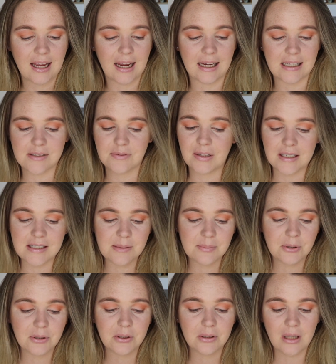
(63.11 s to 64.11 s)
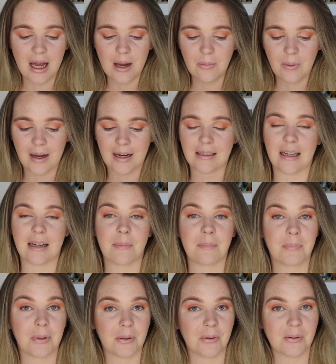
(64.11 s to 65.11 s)
It's flexible, lightweight, and
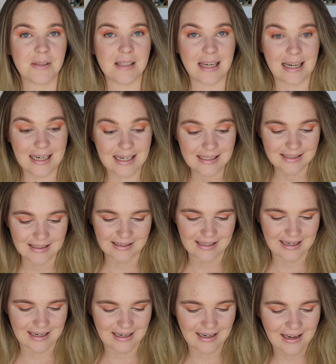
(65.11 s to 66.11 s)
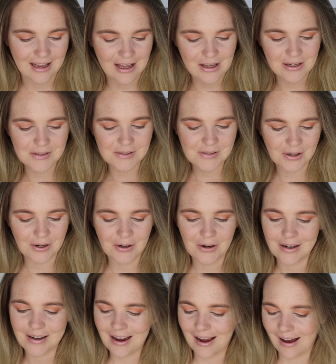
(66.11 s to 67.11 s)
it builds easily.
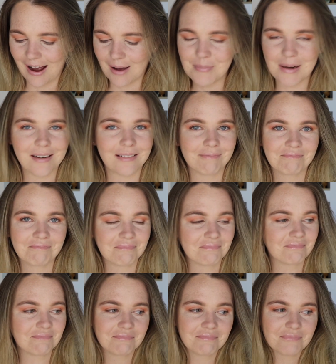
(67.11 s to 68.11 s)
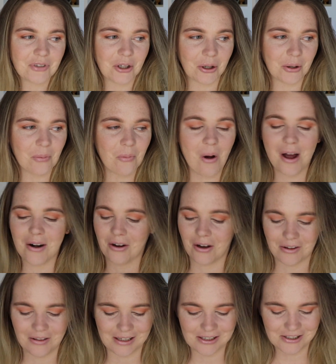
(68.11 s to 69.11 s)
So yeah, I mean, look, why
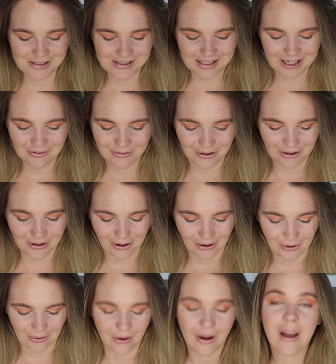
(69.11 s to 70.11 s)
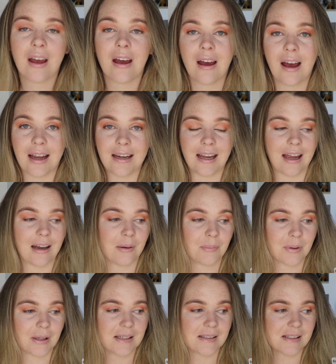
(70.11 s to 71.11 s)
not? Let's just give it a go. Again,
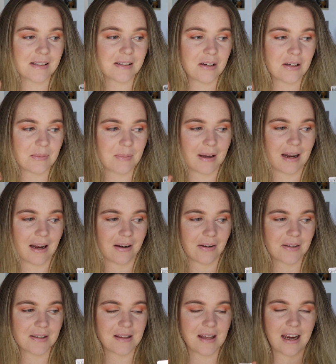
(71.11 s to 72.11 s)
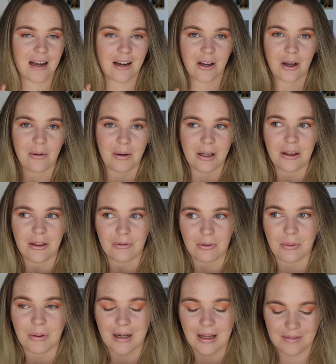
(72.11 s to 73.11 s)
please excuse my nails. They are going
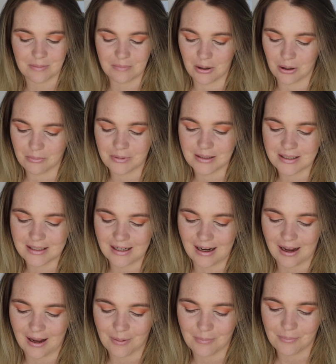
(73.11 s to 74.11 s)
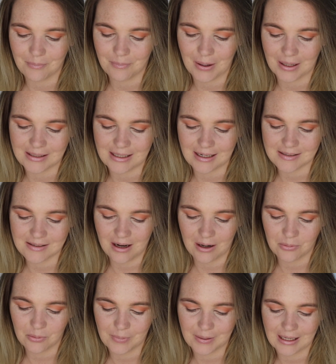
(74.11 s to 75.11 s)
through it at the moment. Um, but yes,
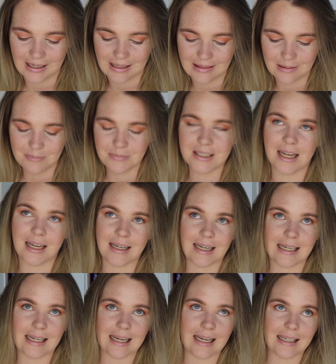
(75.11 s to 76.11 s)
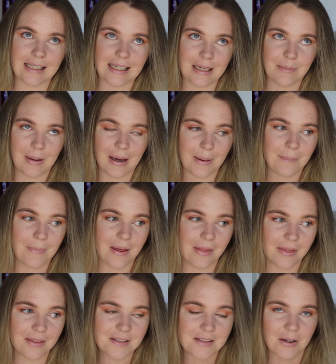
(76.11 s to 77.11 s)
I will be getting them done again in about a
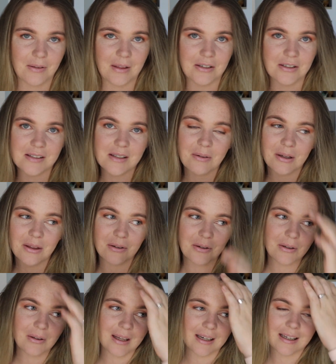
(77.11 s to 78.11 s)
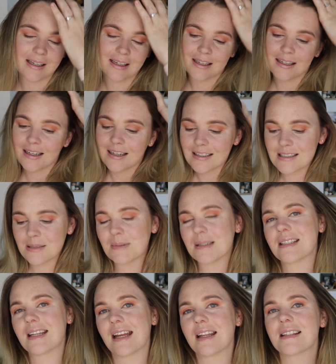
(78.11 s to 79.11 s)
month. So they're just going through like some
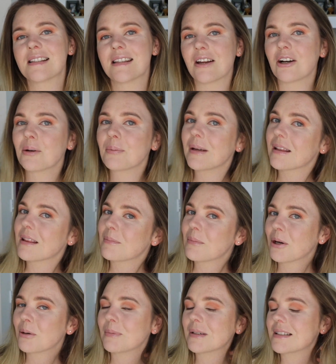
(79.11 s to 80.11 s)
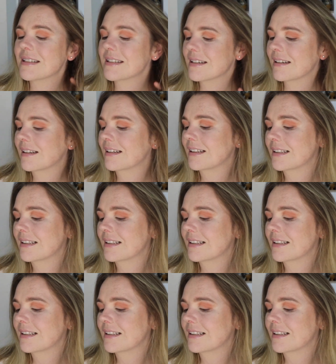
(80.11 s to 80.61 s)
intense therapy at the moment.